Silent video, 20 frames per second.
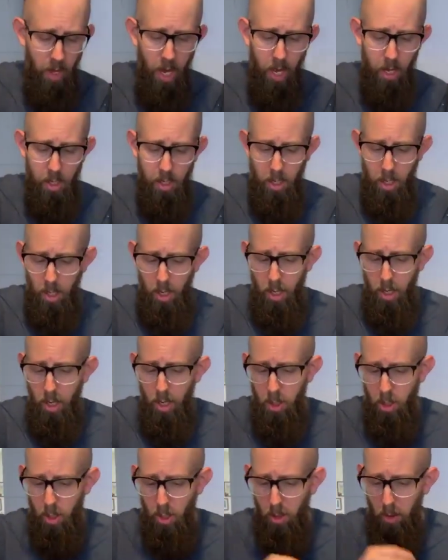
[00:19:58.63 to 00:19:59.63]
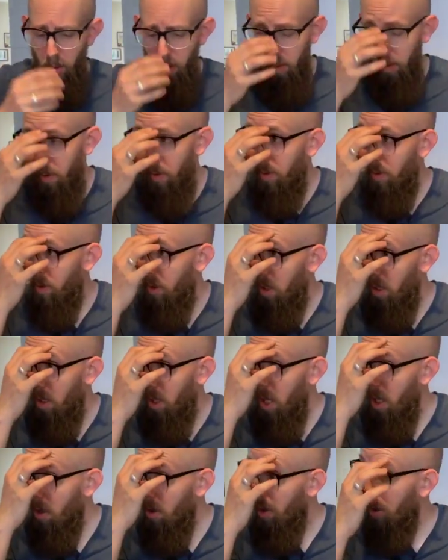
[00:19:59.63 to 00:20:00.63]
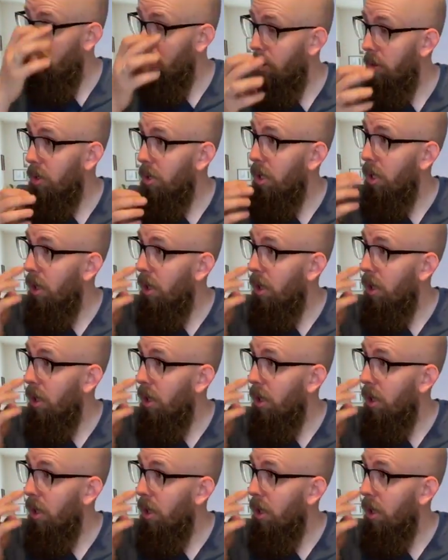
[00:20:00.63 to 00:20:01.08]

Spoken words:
for that. So, yeah, go ahead. What are you